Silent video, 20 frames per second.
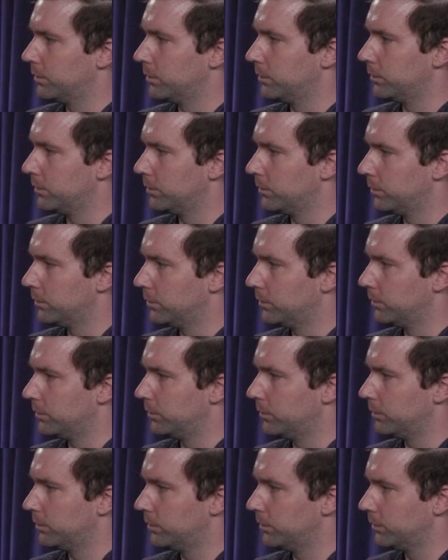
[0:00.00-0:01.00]

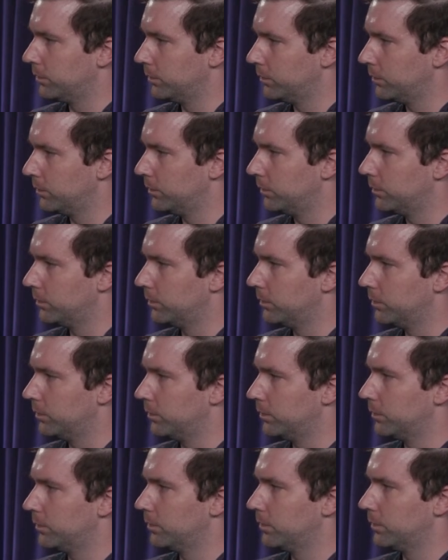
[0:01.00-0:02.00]

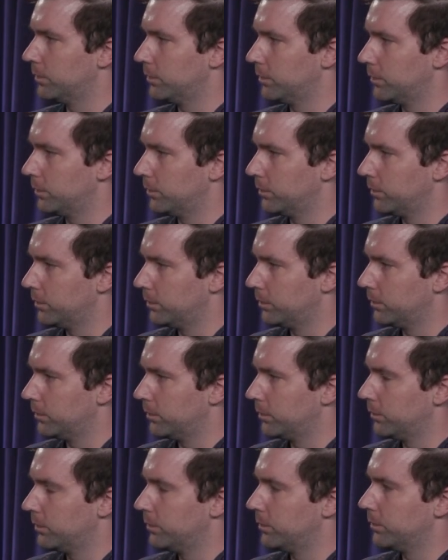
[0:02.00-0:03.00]

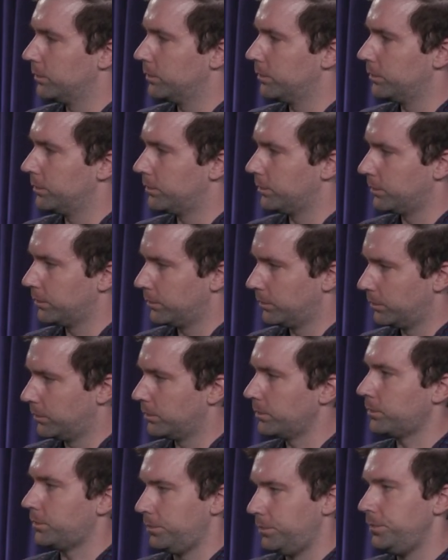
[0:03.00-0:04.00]

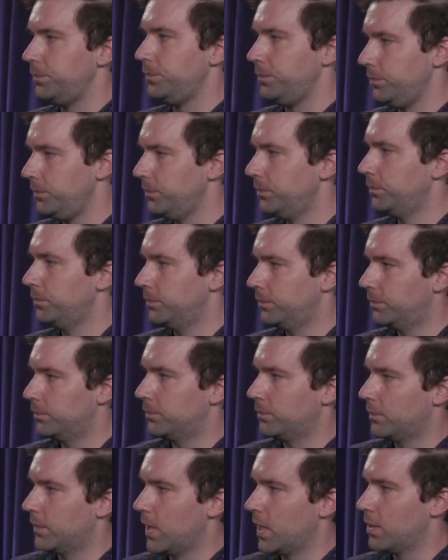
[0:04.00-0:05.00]

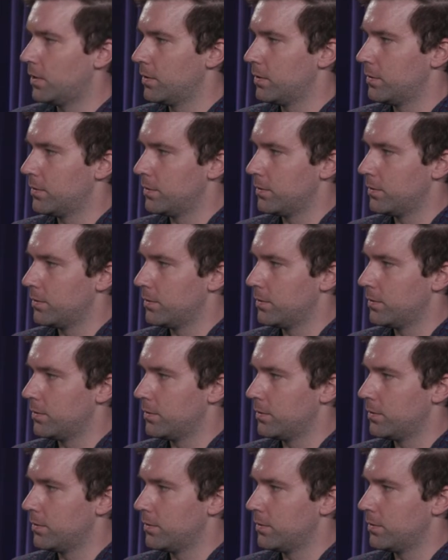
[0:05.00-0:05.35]
(silent)